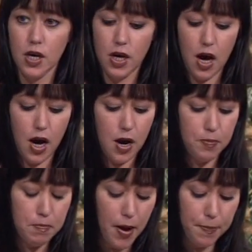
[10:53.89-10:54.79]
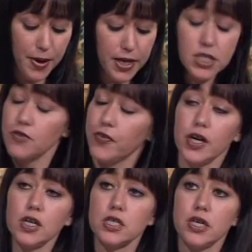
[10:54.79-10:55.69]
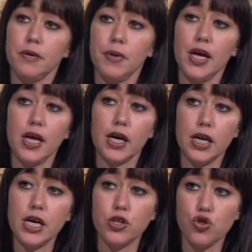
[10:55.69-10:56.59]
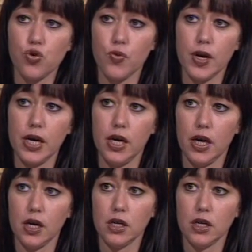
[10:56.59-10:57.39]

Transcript: My biggest fear is him getting an injury